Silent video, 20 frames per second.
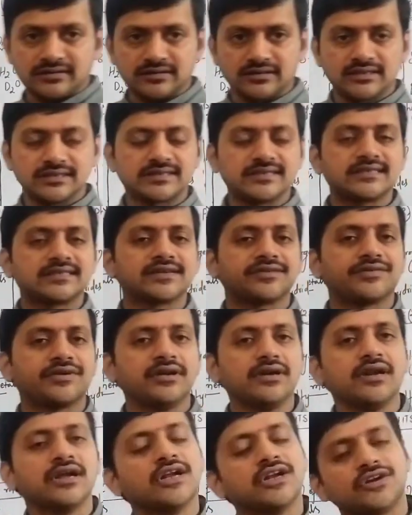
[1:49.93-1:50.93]
This is
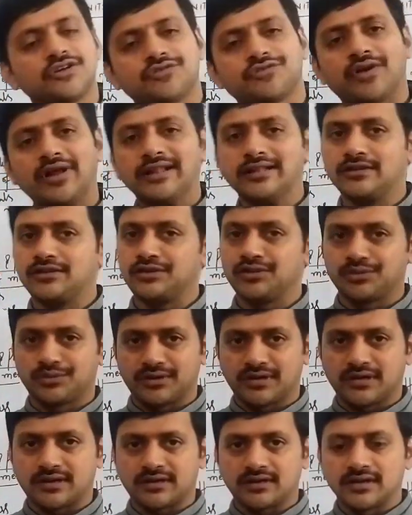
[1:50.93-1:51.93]
our 12th
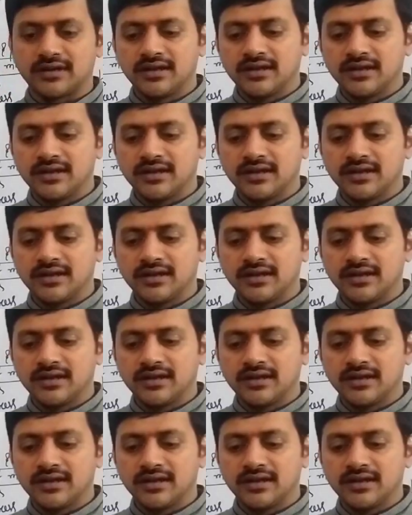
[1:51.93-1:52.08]
unit.